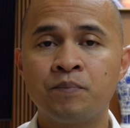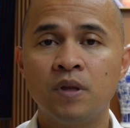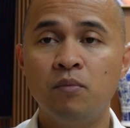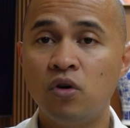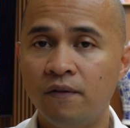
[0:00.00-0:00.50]

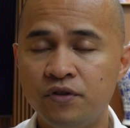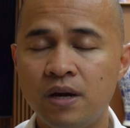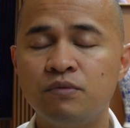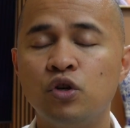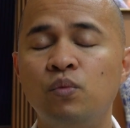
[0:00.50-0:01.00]
the book of
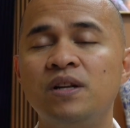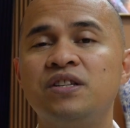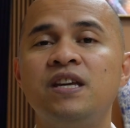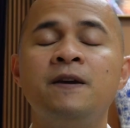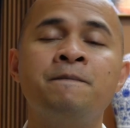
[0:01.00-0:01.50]
James, you will
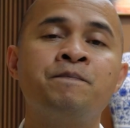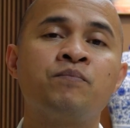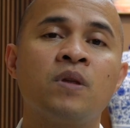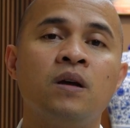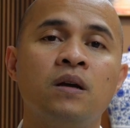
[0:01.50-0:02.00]
see
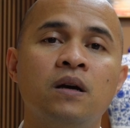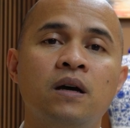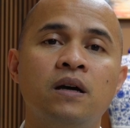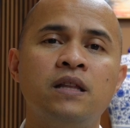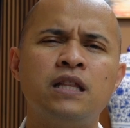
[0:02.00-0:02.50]

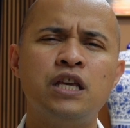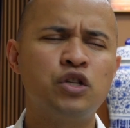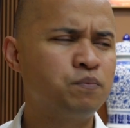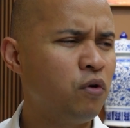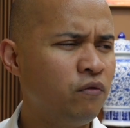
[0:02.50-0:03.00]
that he
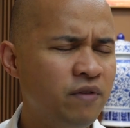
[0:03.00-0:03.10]
spoke